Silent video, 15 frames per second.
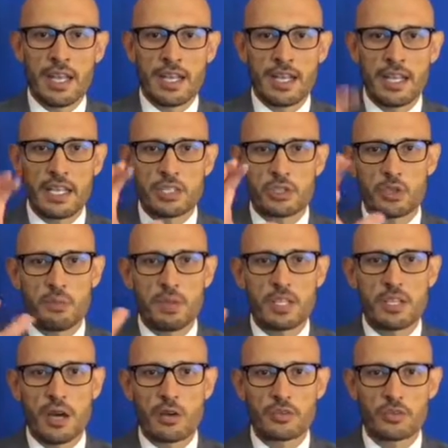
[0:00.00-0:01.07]
need to be
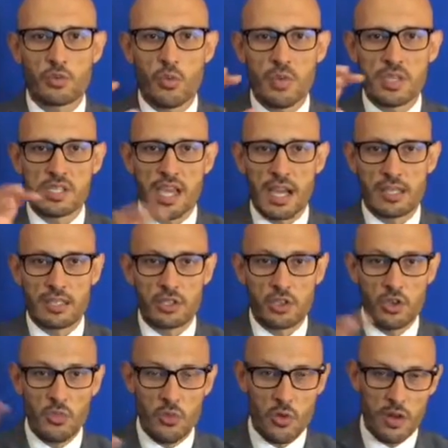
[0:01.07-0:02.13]
done to resect the
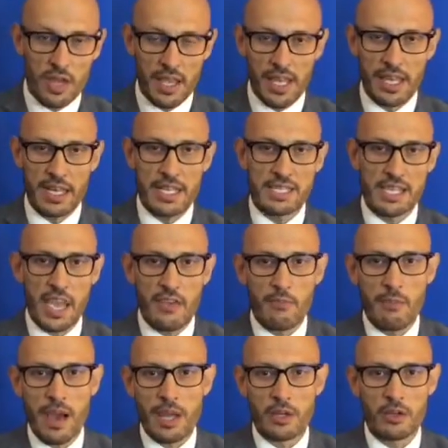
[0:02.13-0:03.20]
tumor in a
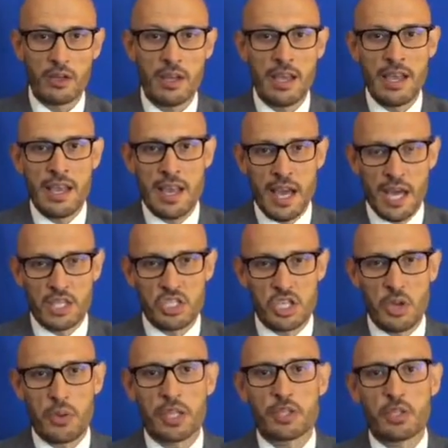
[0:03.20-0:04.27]
safe manner,
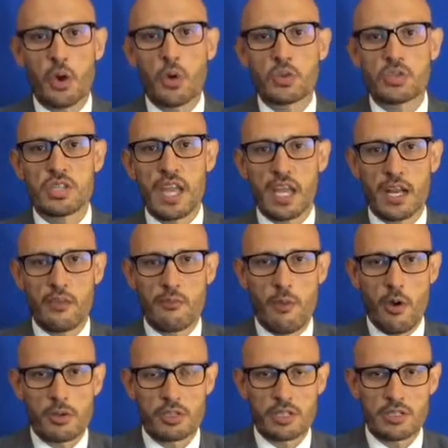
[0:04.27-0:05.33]
achieving those negative
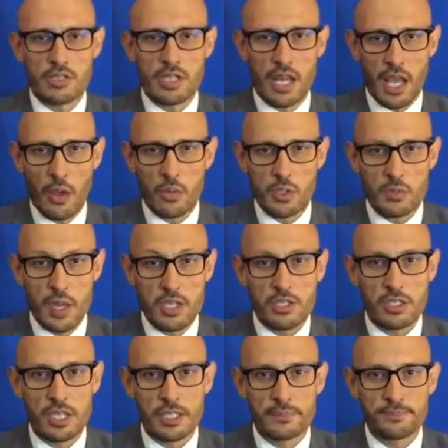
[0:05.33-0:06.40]
margins that I was
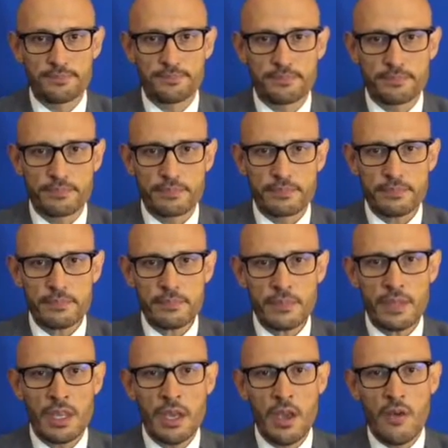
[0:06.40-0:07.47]
mentioning.
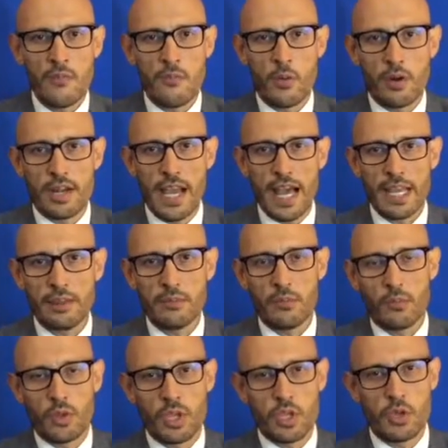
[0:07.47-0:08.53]
For that,
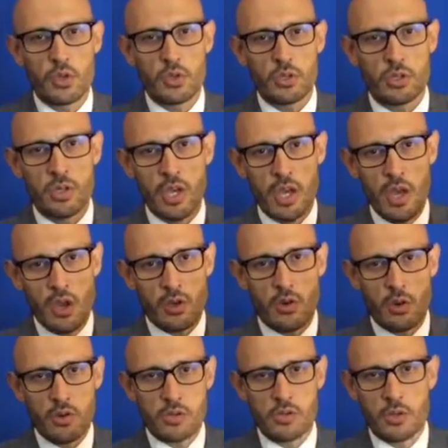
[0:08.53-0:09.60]
we use
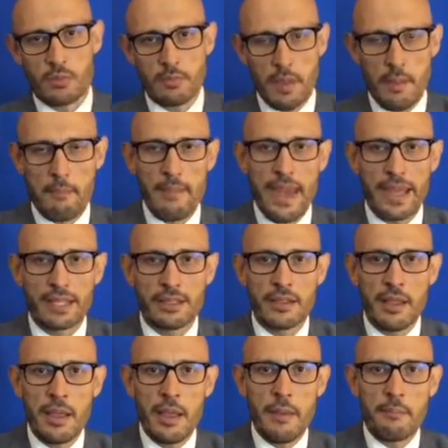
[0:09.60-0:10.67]
custom-made
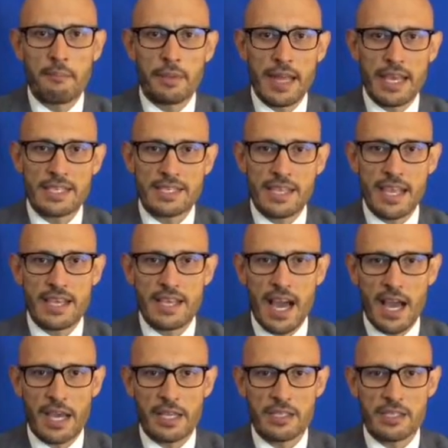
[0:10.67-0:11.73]
plastic
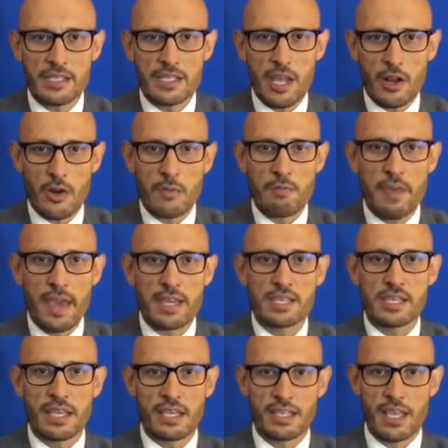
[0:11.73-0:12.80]
guides that are
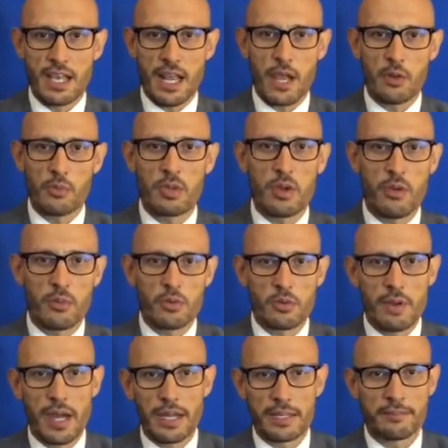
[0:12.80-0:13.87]
based in the anatomy of
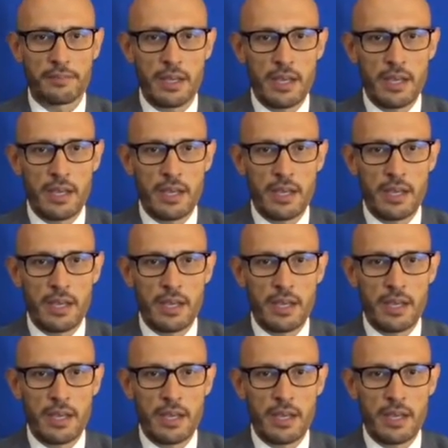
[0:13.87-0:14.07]
your body.